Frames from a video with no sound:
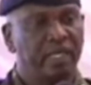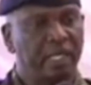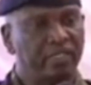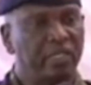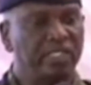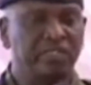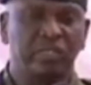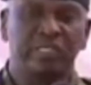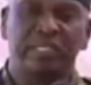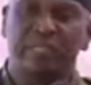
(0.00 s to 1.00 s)
cattle
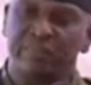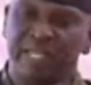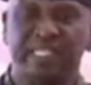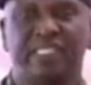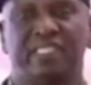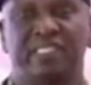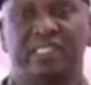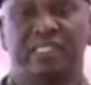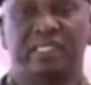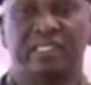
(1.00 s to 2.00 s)
rustling and bandits
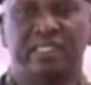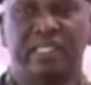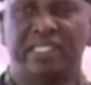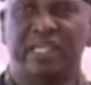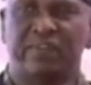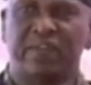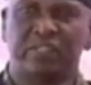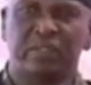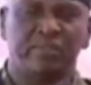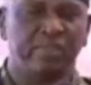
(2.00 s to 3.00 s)
that have
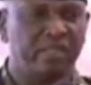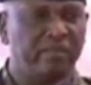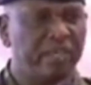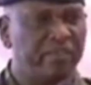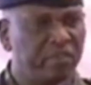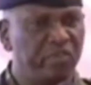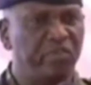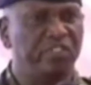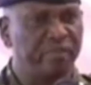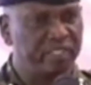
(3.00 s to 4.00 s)
actually been my field of
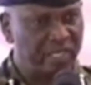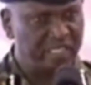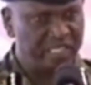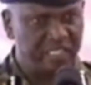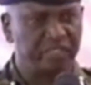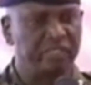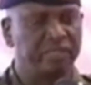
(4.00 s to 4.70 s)
specialization.